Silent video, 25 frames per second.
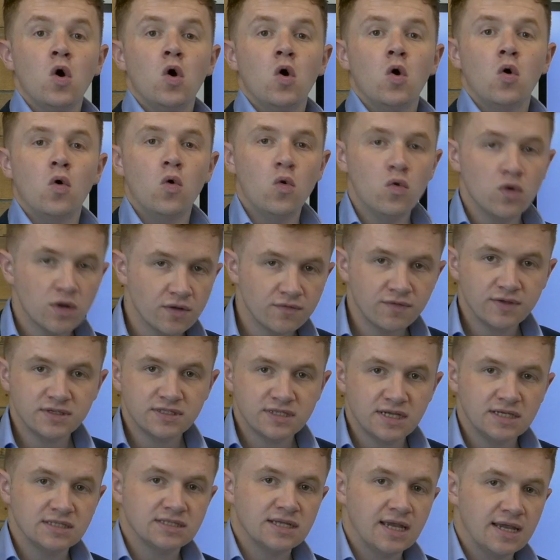all of
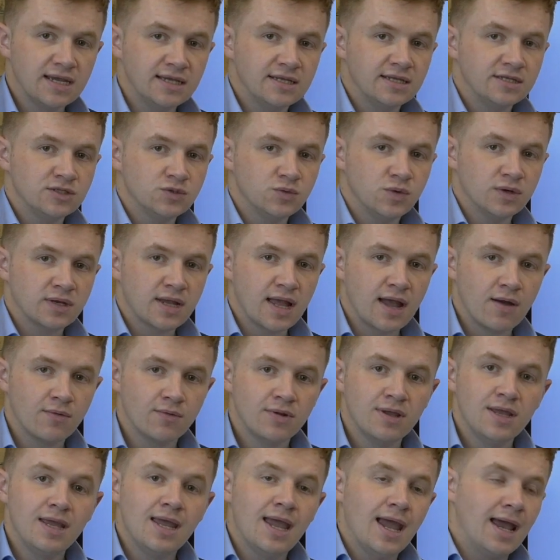this gets taken into
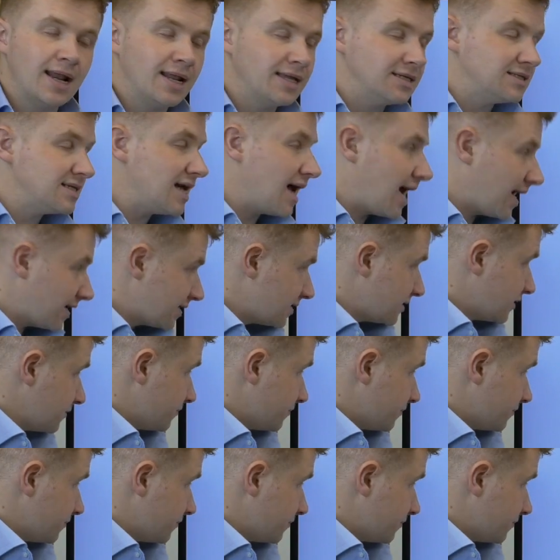account and then taxed.